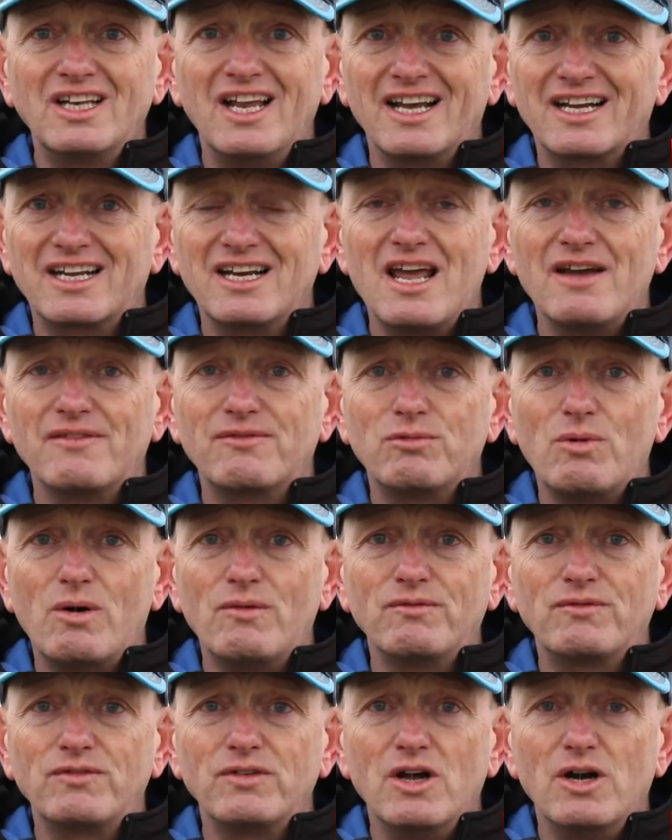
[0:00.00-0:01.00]
like an
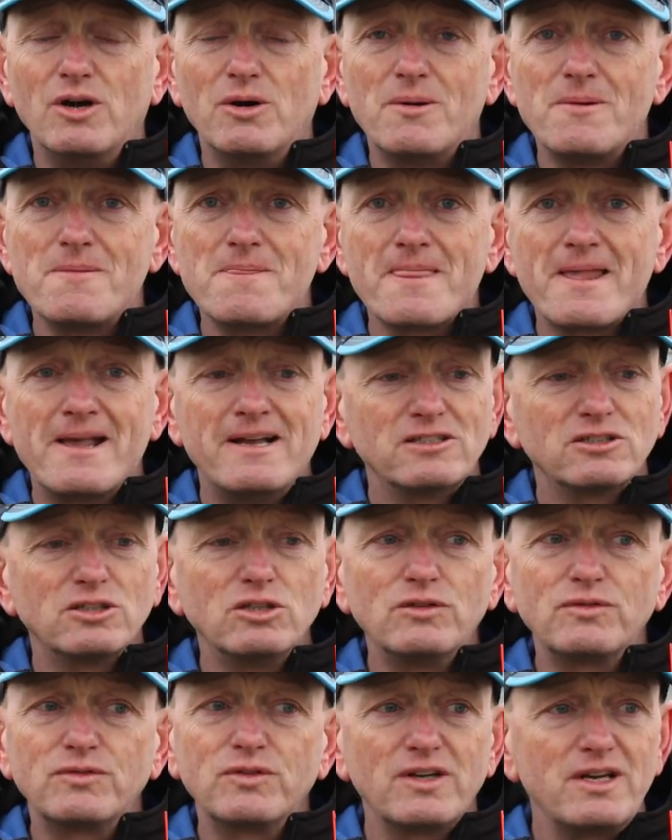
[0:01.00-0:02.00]
F1 float.
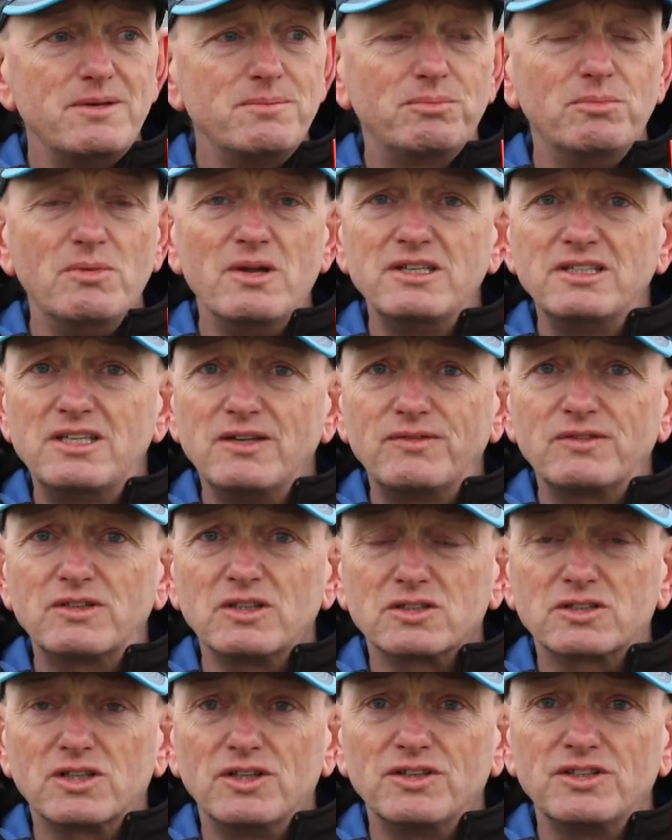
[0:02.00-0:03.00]
Lovely in
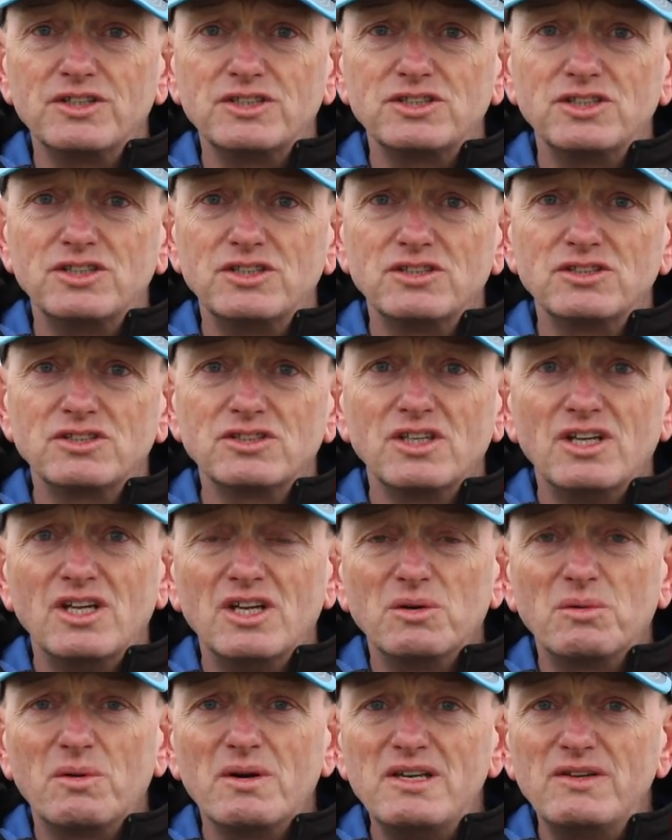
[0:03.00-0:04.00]
difficult conditions.
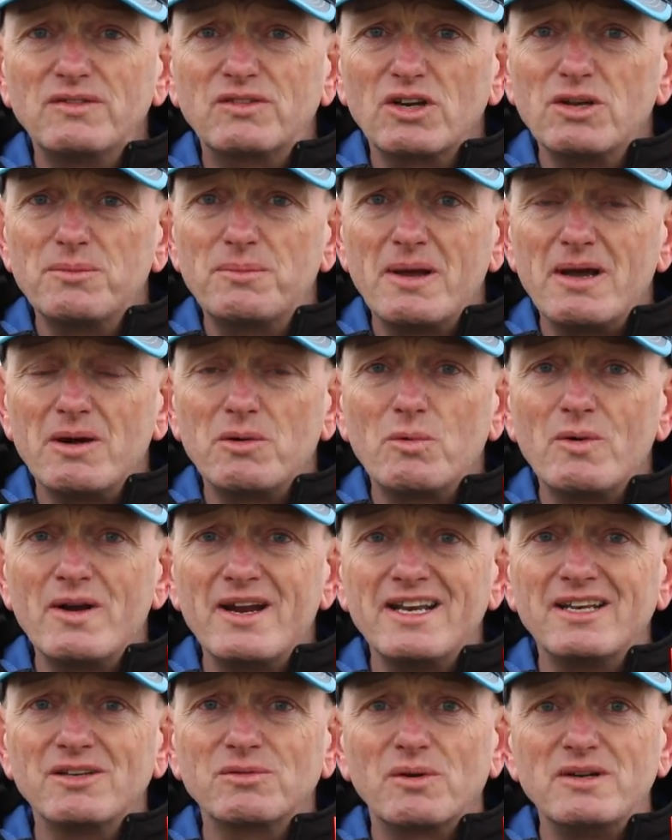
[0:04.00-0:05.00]
When you've got a bit of
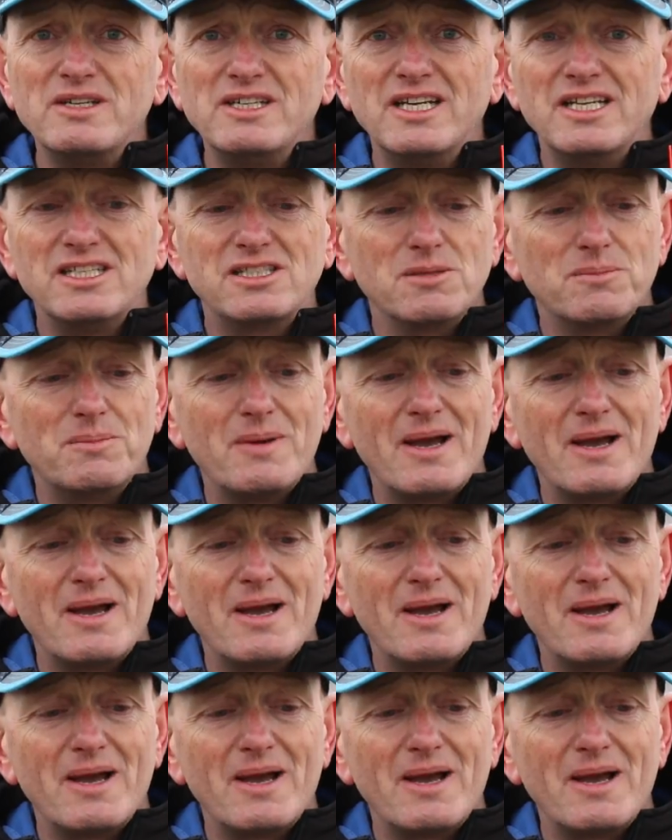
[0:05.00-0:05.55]
wind, when you need to